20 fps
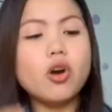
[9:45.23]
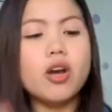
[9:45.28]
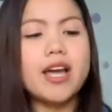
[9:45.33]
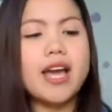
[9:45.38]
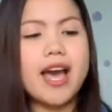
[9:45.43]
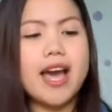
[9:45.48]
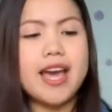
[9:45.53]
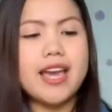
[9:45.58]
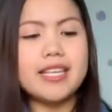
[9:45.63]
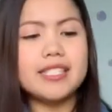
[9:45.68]

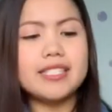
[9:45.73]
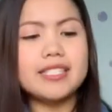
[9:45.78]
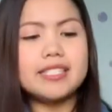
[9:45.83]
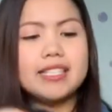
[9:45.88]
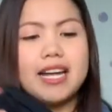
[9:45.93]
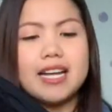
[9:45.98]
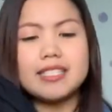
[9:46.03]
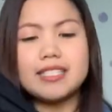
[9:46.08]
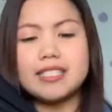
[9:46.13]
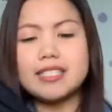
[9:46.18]
guys,
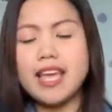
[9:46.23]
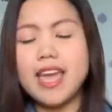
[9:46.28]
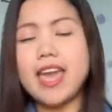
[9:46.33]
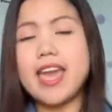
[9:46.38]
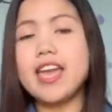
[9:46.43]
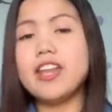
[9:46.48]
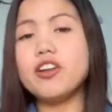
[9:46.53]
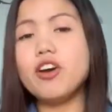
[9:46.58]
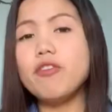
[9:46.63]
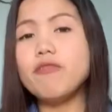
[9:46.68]
that's the end
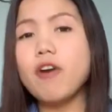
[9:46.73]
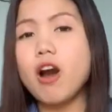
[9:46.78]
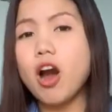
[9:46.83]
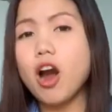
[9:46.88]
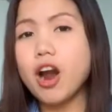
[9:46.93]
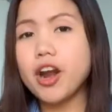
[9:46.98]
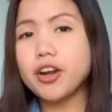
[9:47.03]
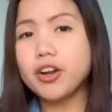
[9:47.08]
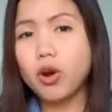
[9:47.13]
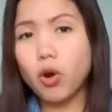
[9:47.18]
of
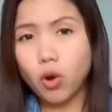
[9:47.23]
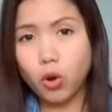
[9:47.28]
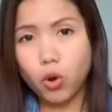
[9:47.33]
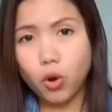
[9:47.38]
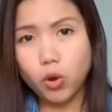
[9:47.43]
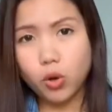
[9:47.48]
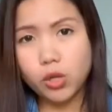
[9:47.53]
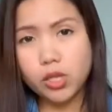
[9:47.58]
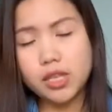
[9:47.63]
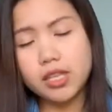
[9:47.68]
our
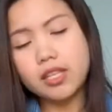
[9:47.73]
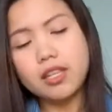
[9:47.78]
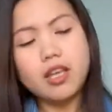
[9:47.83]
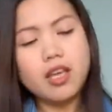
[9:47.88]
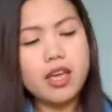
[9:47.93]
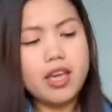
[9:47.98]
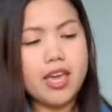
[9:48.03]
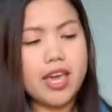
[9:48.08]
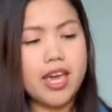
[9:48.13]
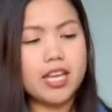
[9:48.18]
haul,
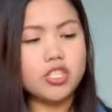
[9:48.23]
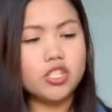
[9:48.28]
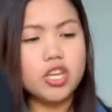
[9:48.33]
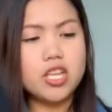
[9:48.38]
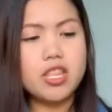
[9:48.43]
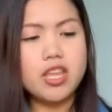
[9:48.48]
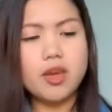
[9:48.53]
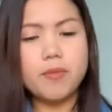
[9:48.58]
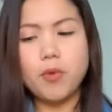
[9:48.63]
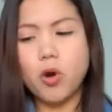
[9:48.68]

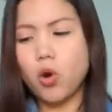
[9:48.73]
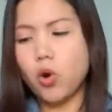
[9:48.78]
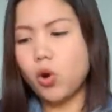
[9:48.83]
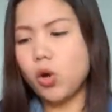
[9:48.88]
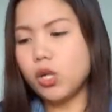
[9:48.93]
H&M haul.